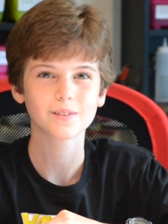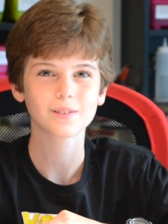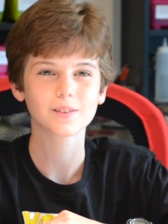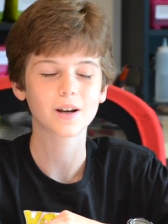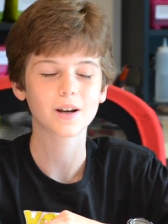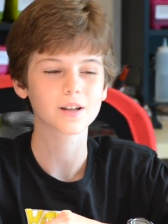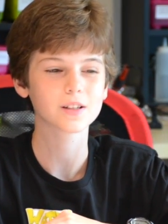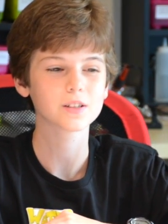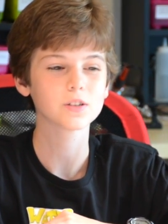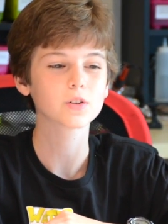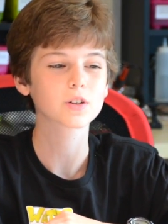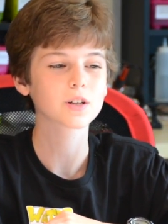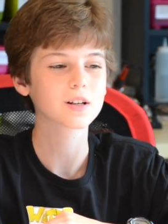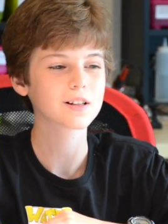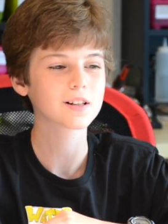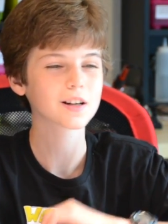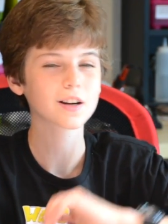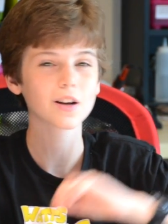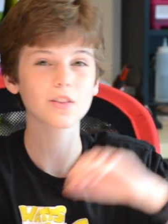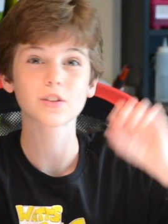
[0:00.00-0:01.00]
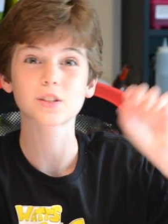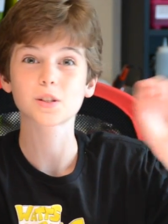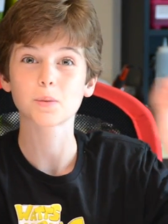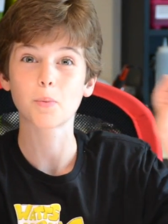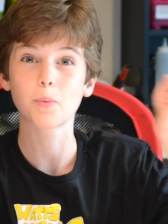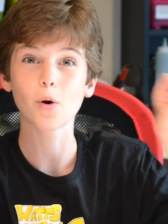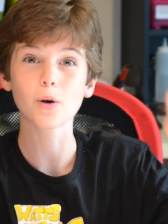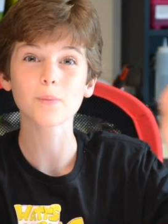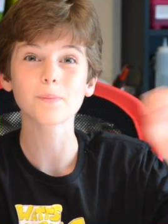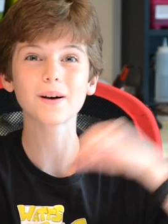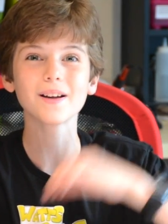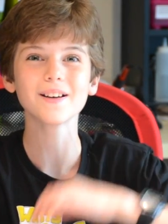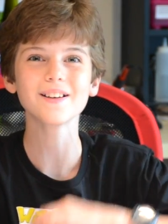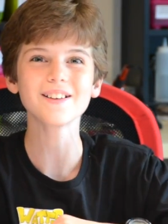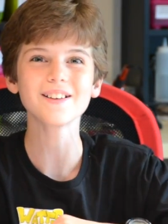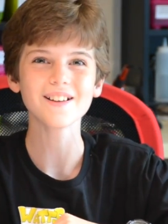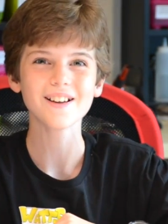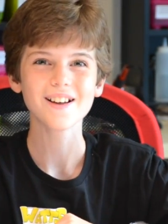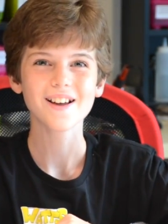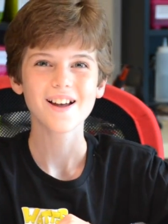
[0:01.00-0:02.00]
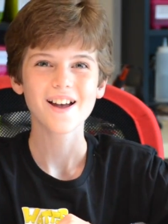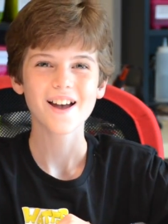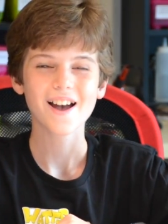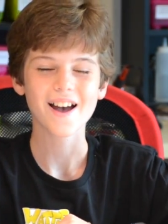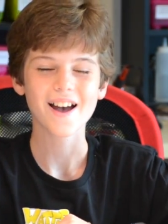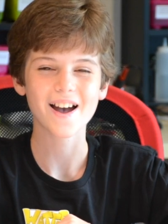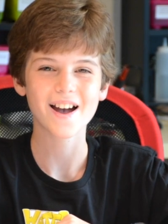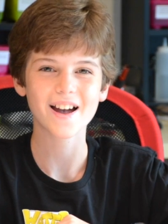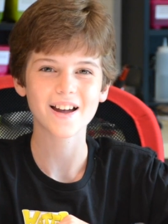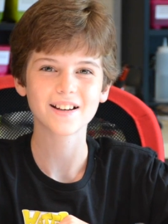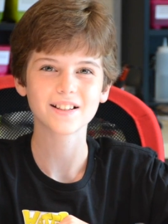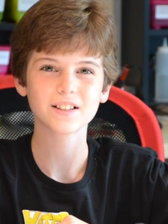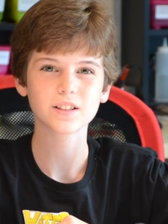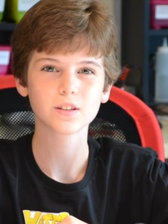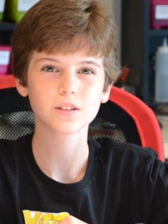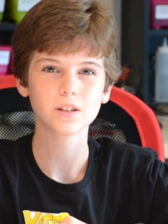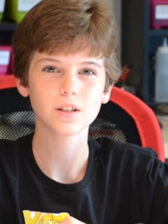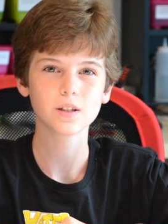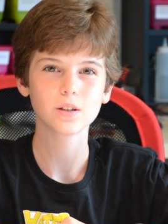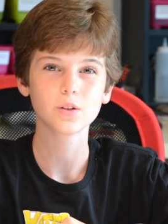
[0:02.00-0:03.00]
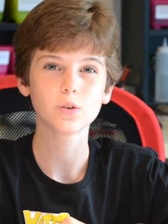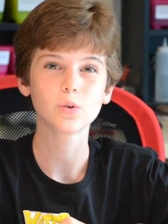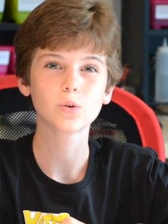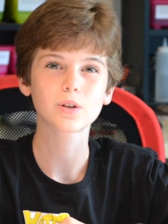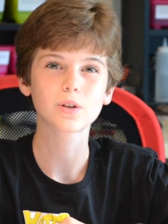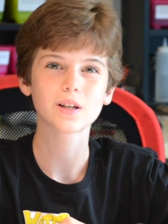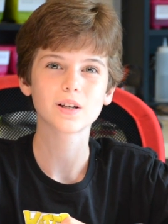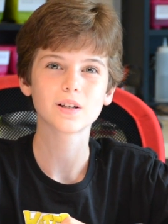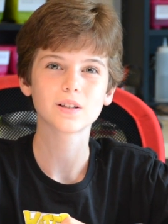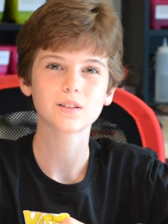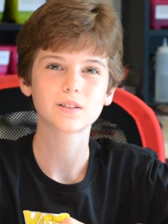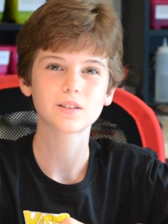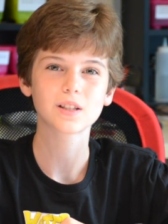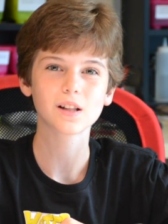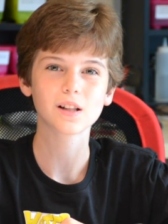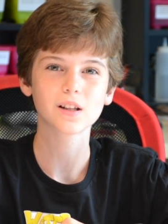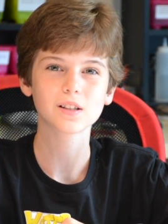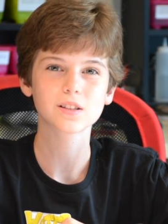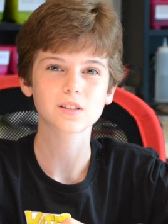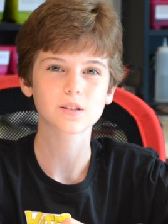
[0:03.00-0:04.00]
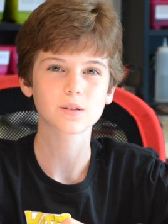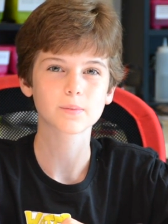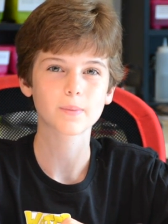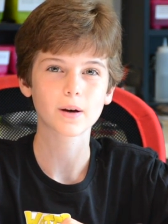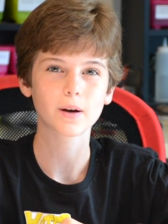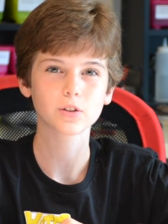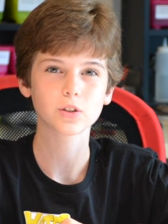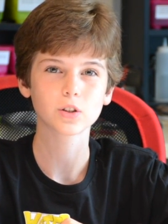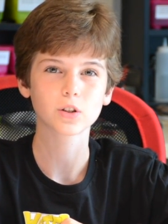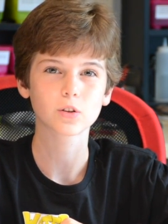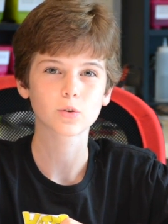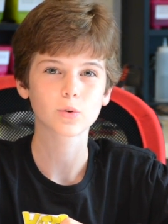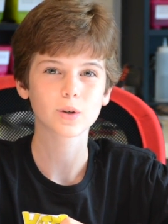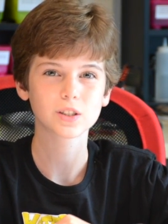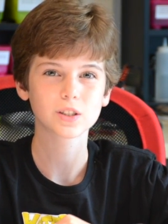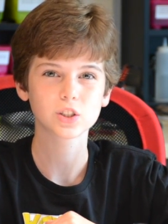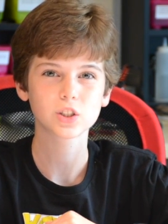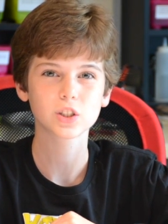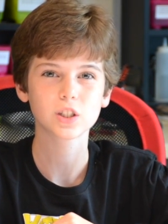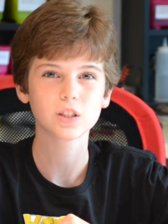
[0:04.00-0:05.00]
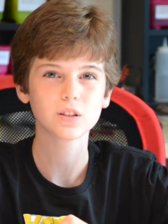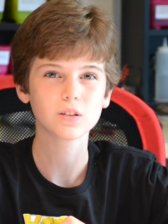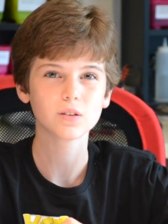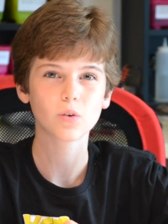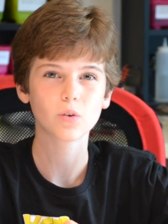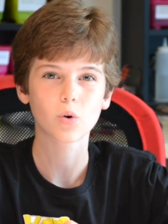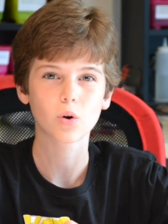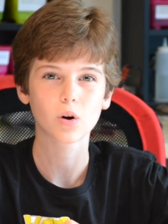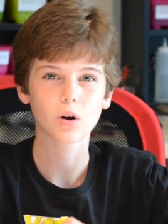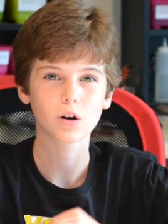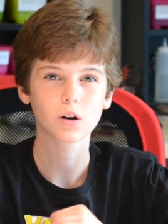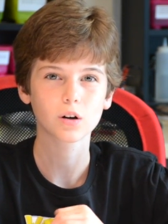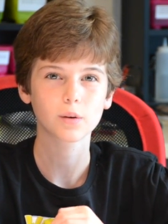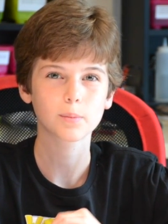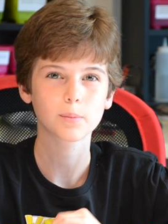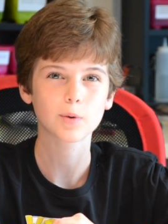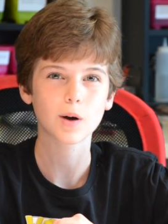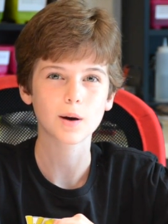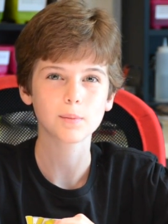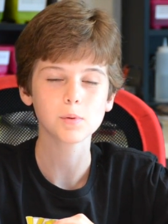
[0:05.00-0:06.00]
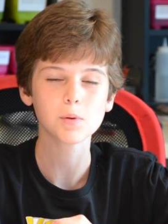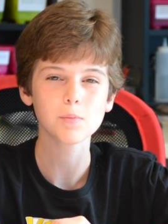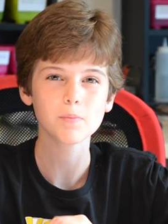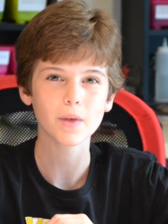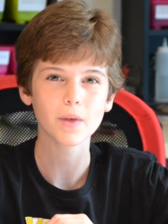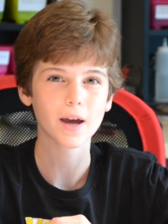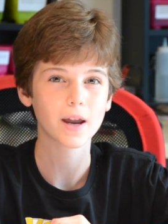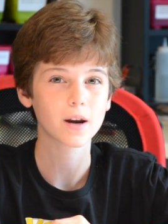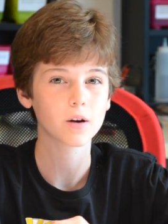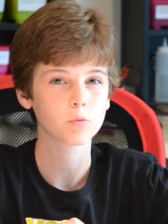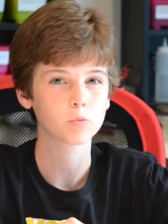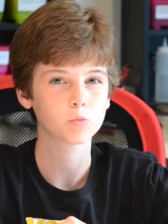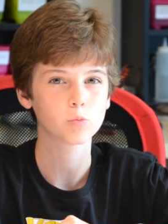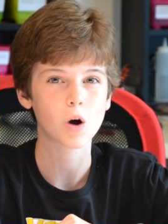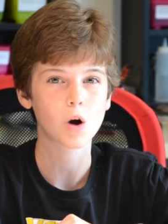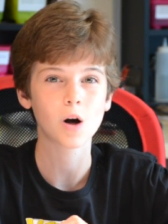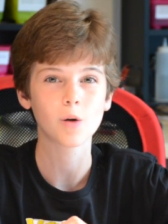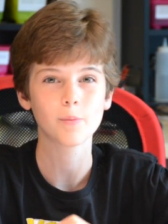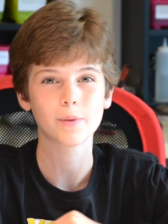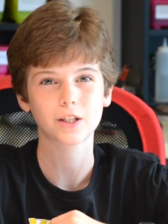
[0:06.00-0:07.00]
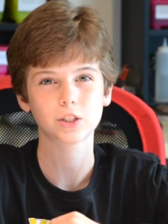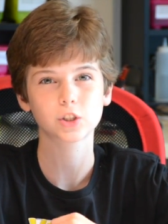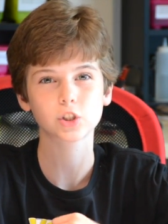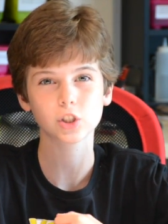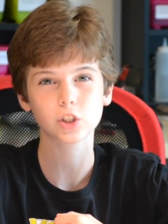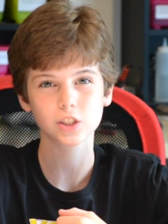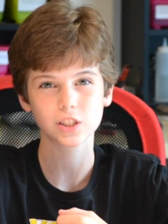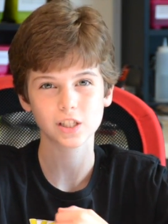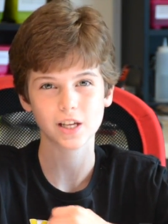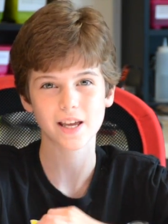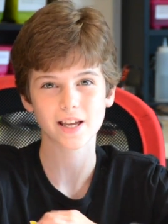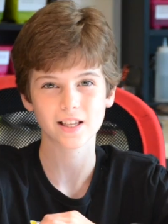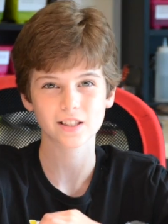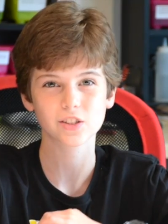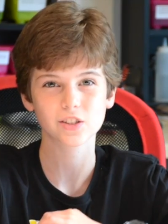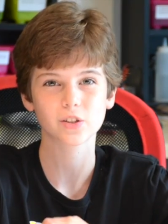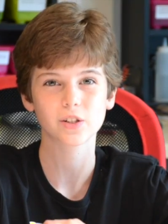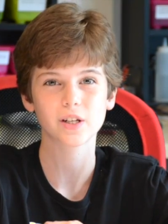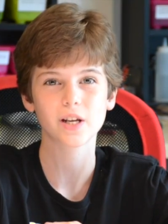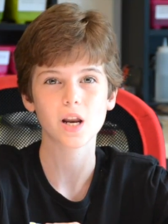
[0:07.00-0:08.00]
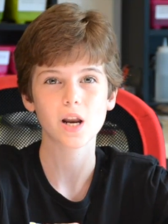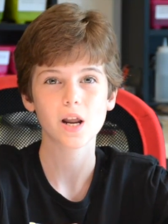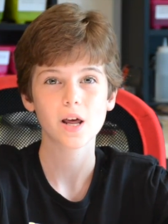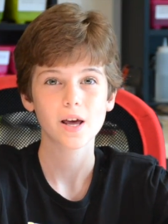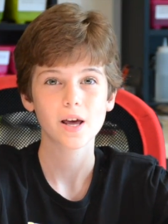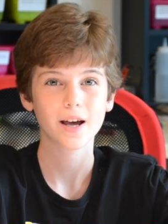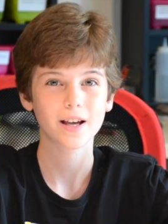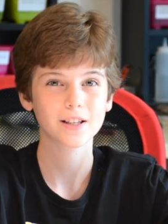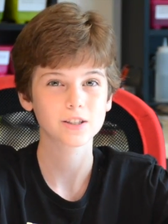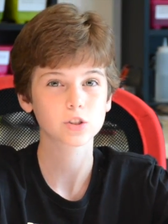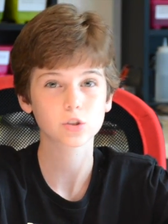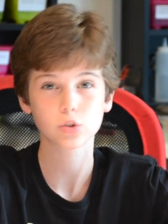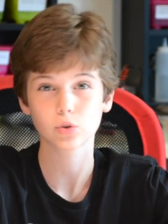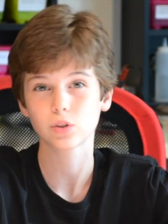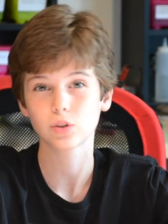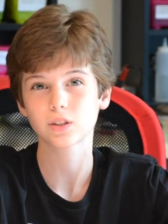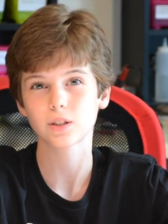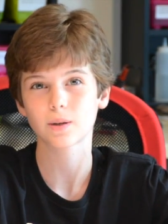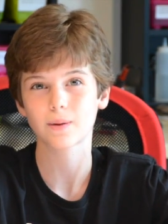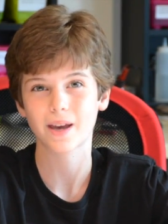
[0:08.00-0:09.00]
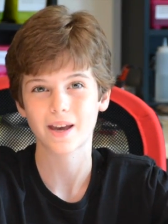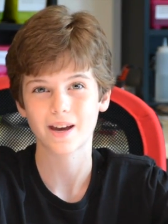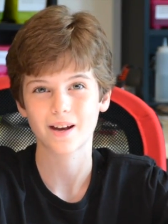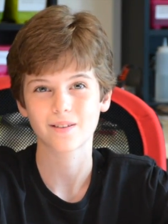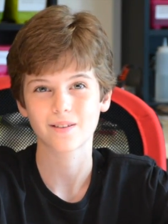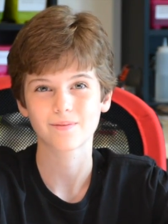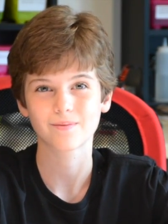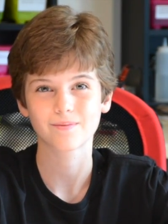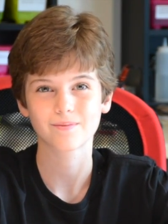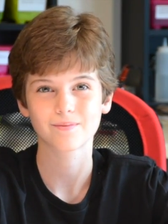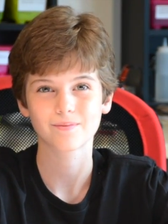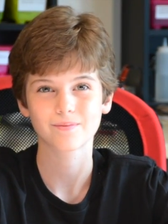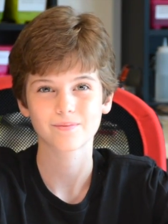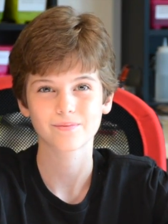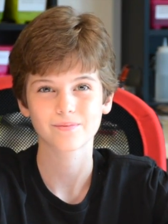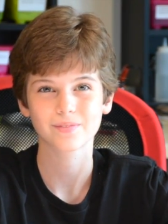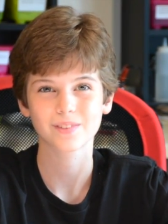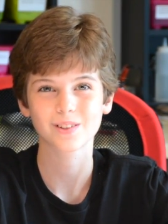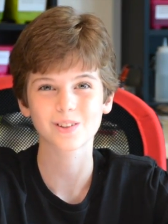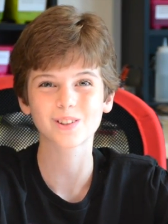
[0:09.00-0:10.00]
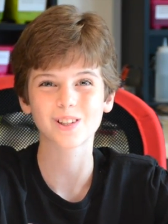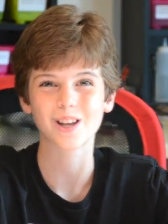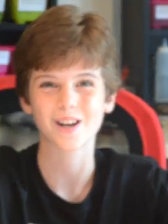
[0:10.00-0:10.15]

Uh, you can click on the support button, and you can tell us about your question or problem, and I'll make sure to answer it as soon as I can. Good